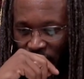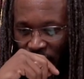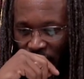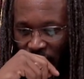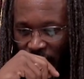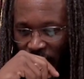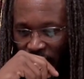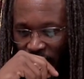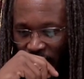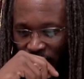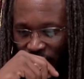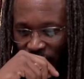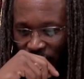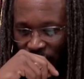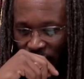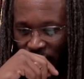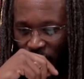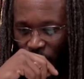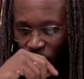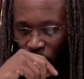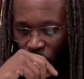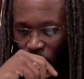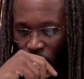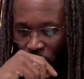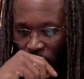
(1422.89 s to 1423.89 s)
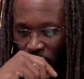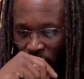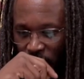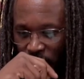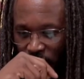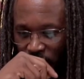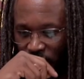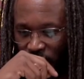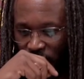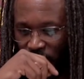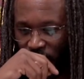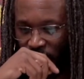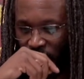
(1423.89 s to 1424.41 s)
and thy
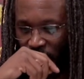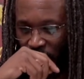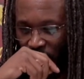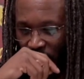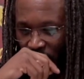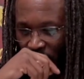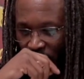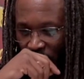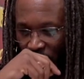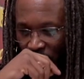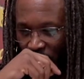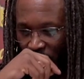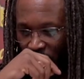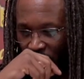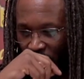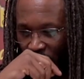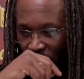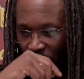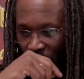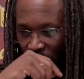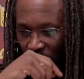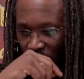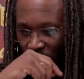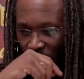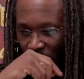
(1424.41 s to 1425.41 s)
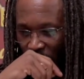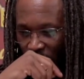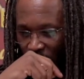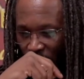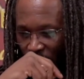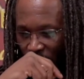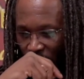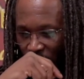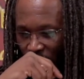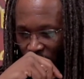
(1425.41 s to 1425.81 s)
want uh,